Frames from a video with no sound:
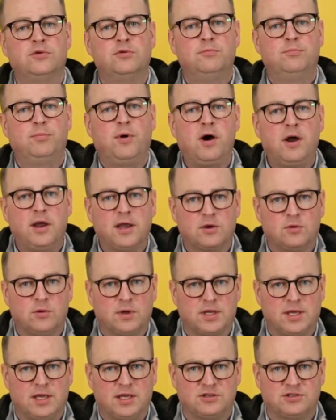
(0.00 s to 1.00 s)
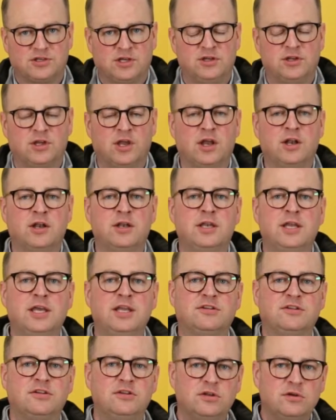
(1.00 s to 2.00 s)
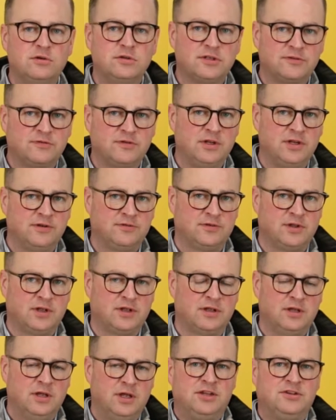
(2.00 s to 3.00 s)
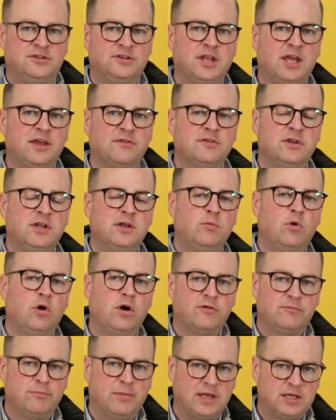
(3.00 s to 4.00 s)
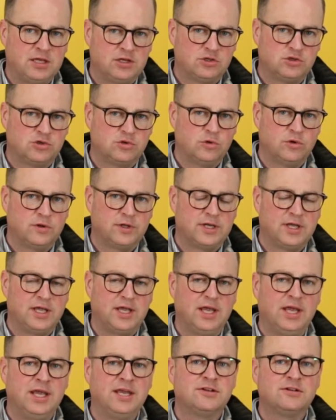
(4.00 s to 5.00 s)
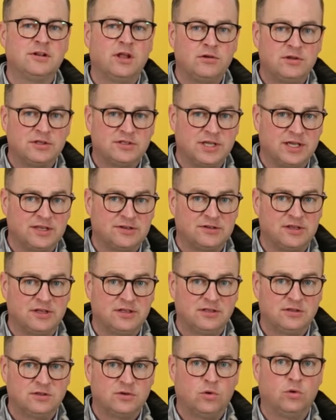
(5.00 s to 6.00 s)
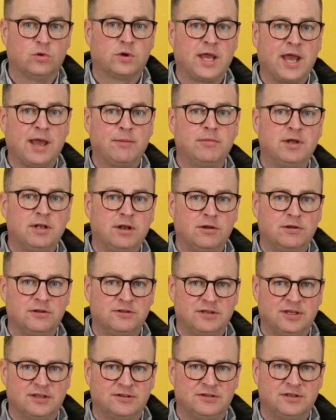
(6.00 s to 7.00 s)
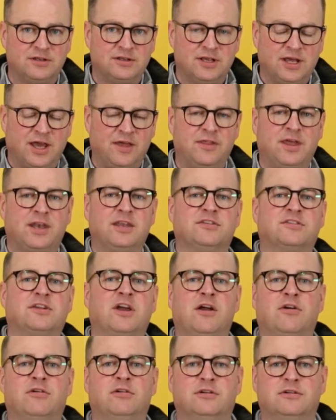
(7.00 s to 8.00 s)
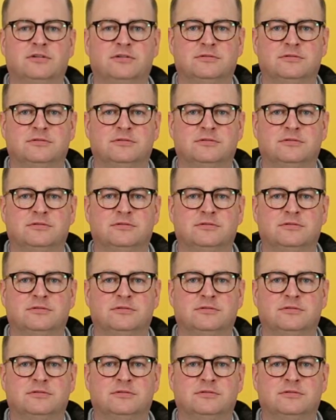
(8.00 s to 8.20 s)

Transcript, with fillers: to buy a quick hitch and you're going to need to use it for lifting, it's definitely worth making sure that it is LOLER tested or can be LOLER tested and that it's current.